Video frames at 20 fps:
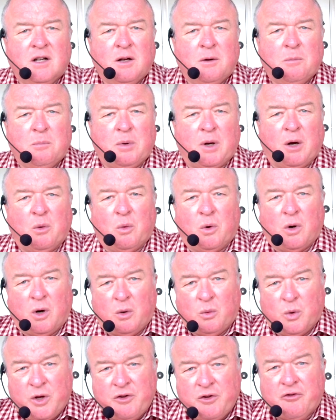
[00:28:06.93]
But what
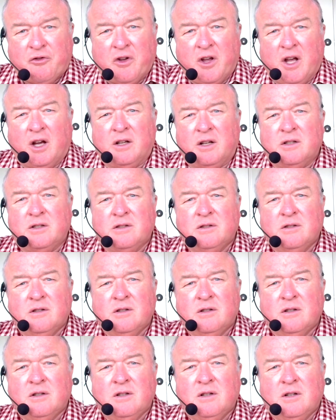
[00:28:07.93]
we found
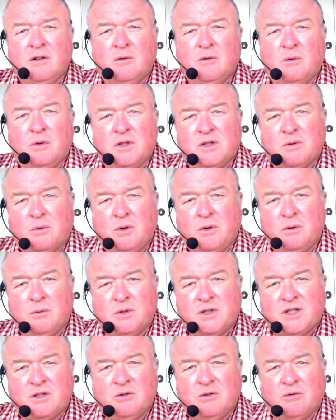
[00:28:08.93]
was we were
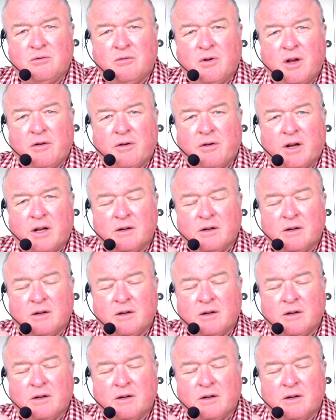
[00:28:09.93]
still rearing.